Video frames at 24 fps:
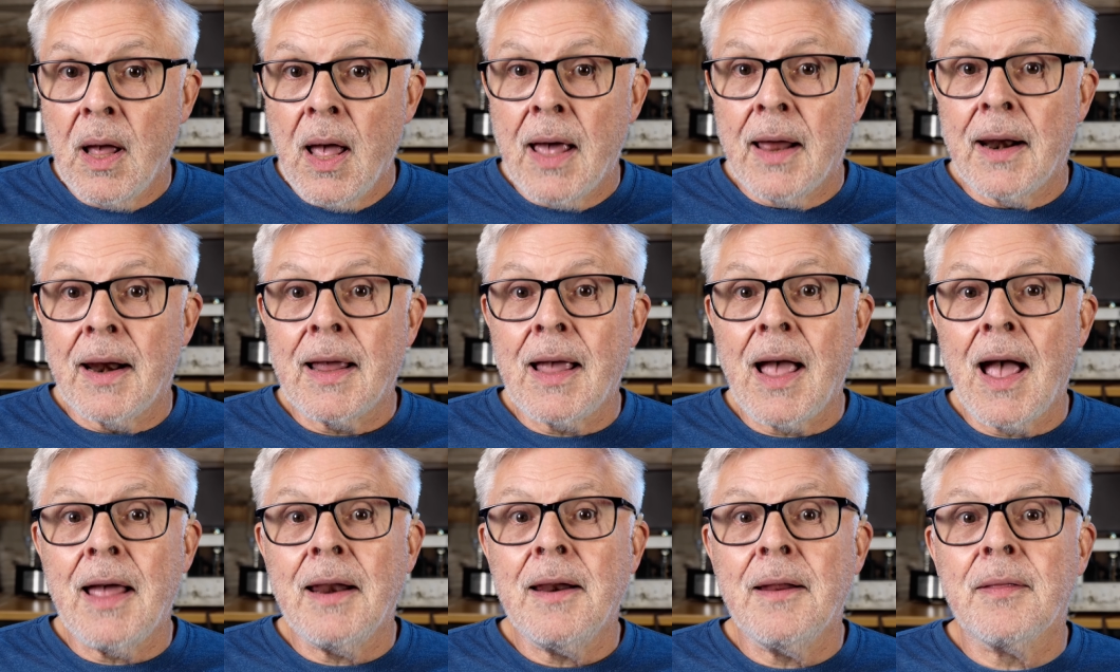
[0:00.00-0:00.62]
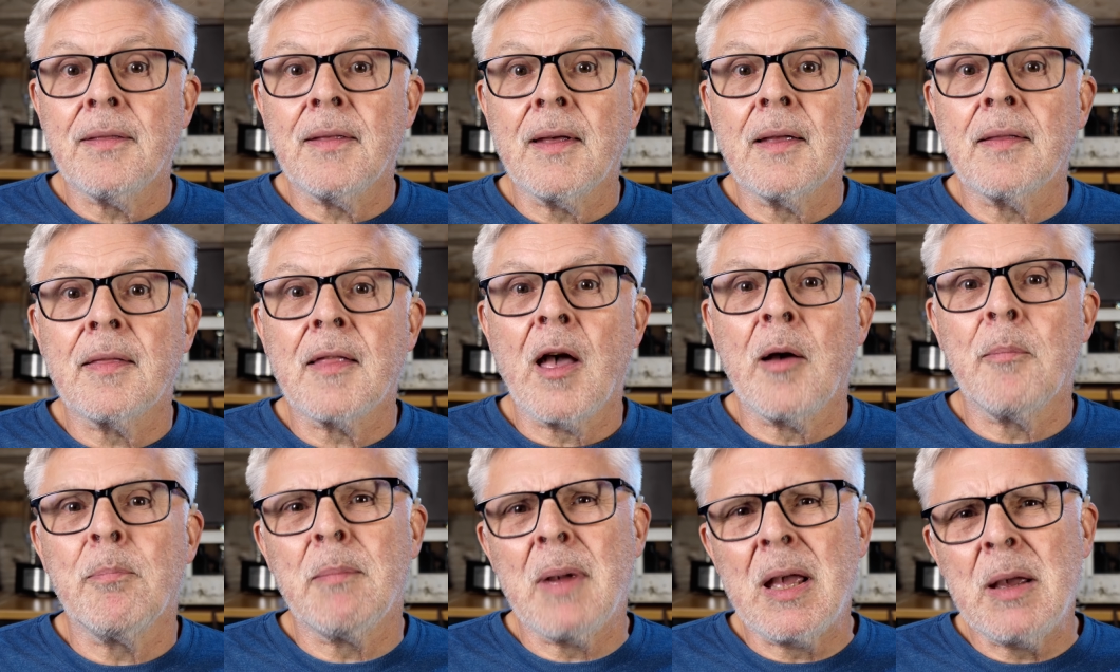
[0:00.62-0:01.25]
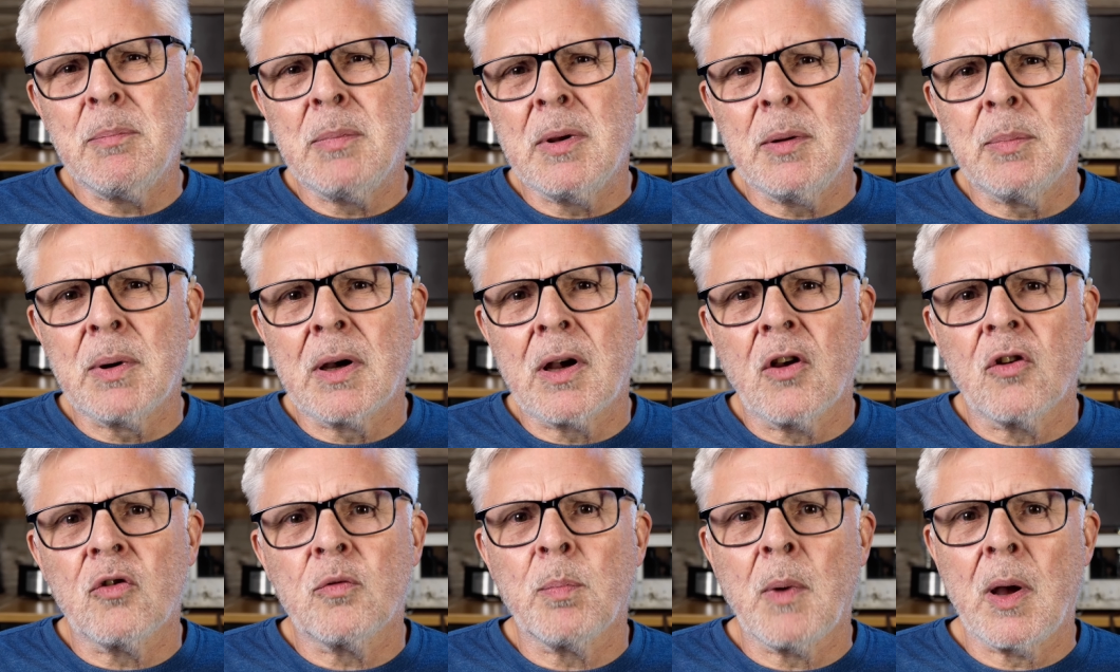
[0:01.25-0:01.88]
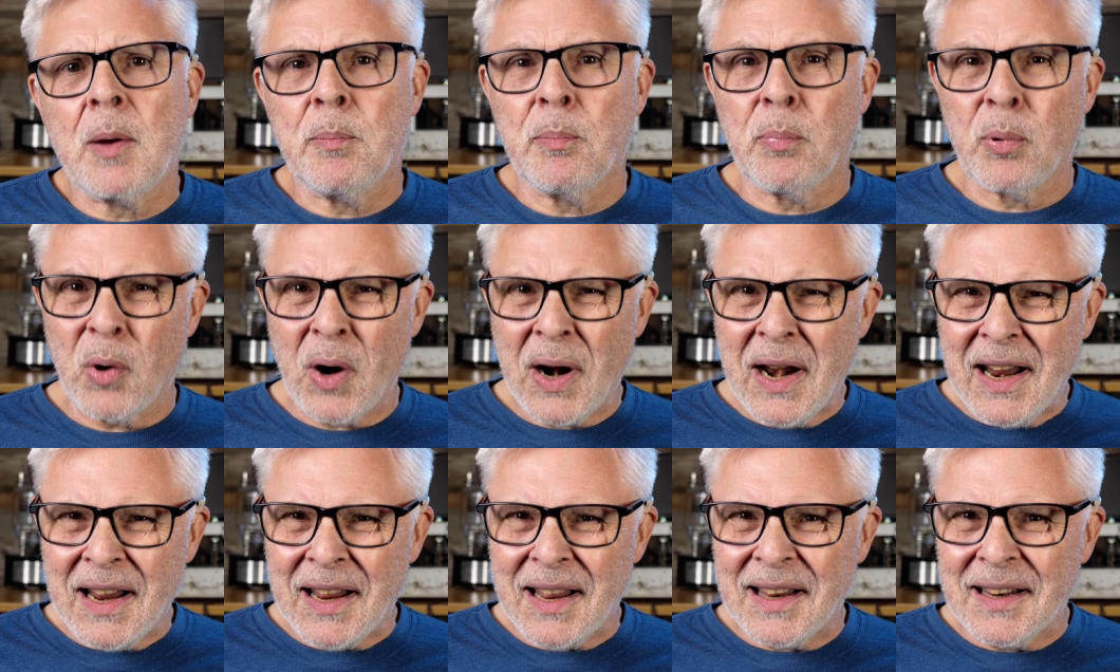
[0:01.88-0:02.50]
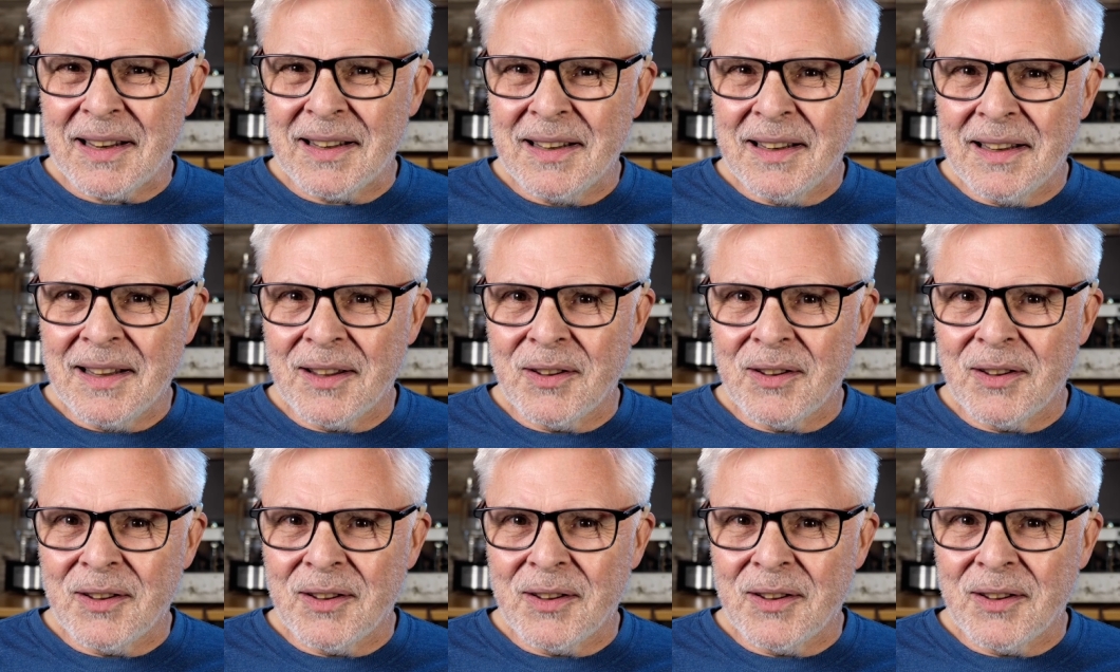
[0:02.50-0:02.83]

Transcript: And I kind of think that may be because my brain